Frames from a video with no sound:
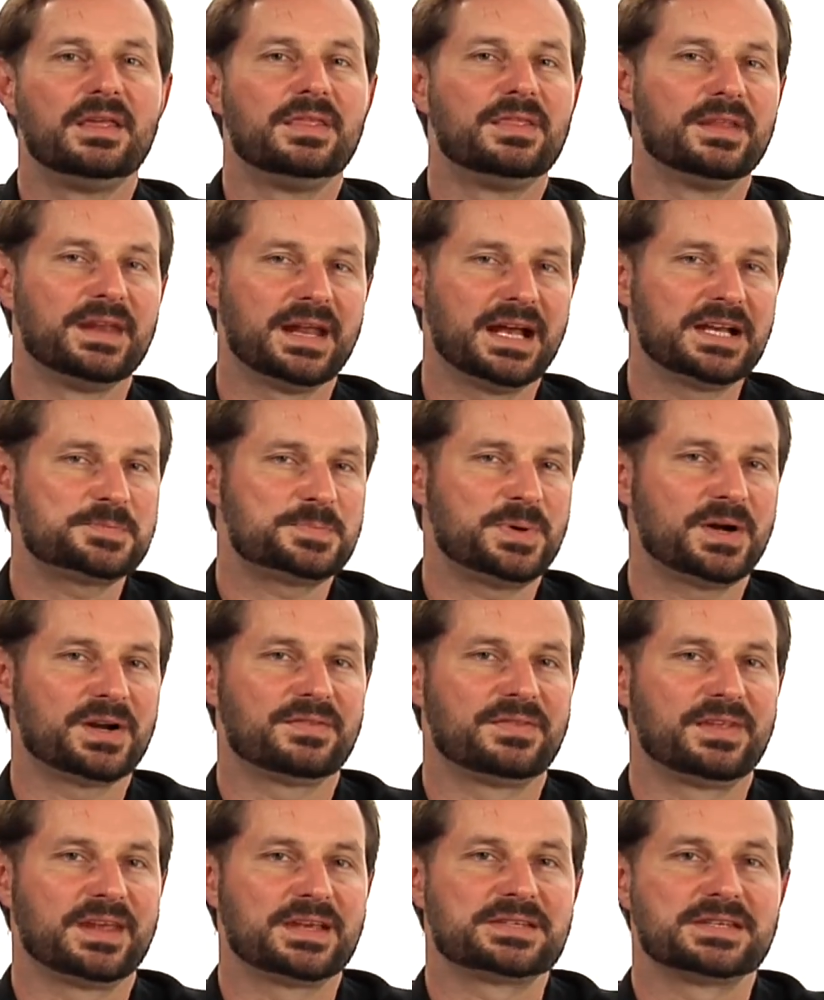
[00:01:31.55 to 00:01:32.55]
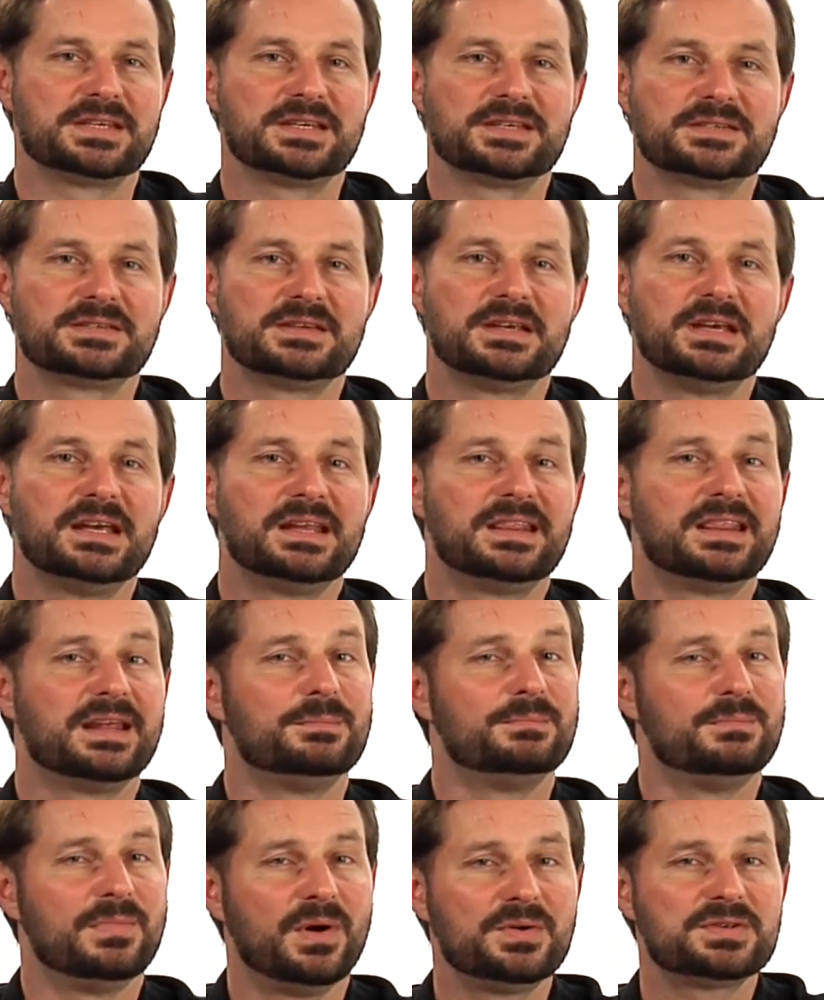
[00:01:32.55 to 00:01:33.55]
The nice part of this is
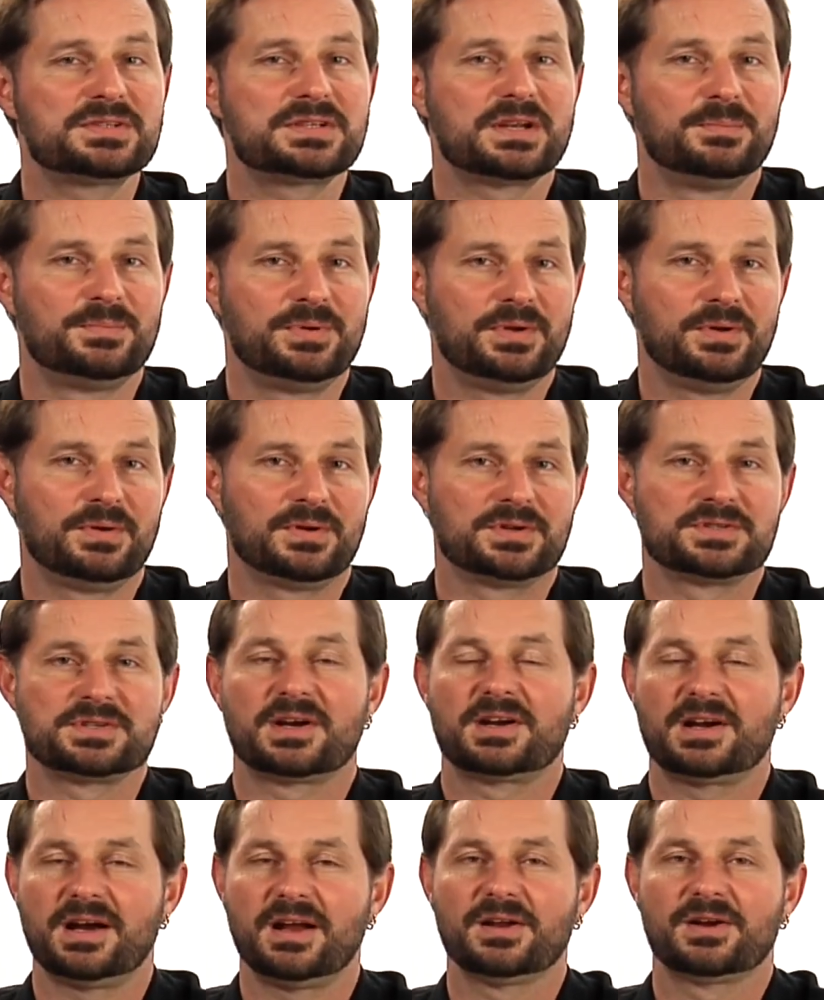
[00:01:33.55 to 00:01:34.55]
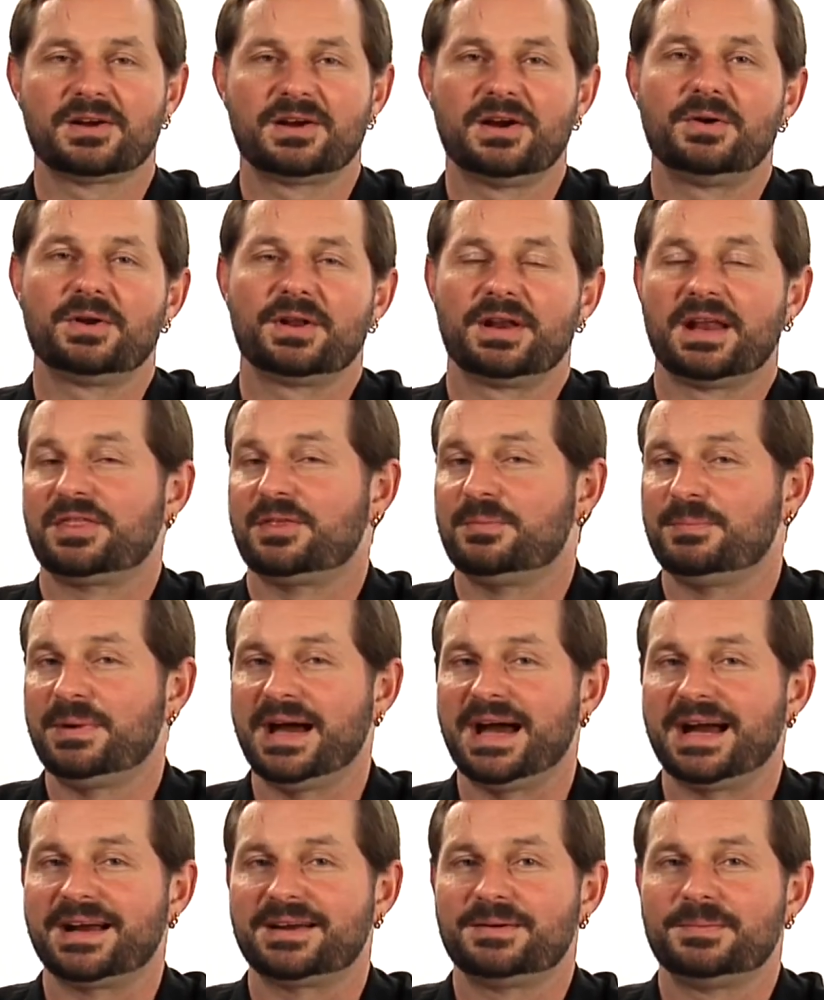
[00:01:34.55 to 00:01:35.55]
that most computers are color-coded at the
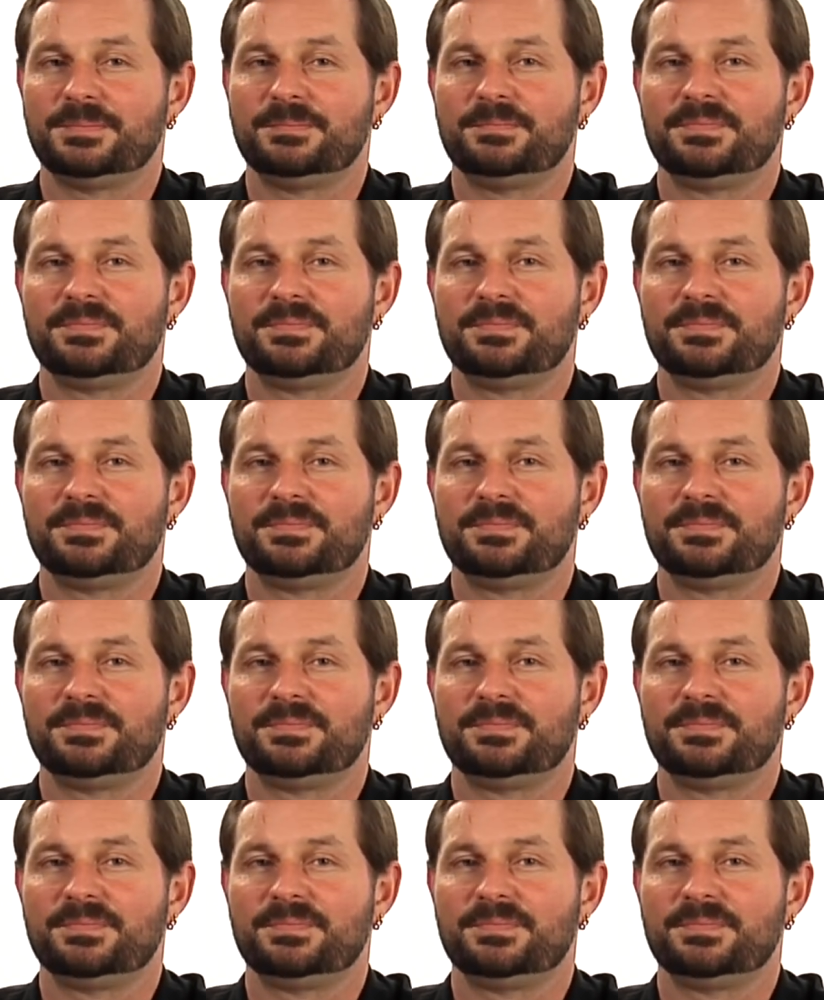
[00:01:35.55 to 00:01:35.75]
back.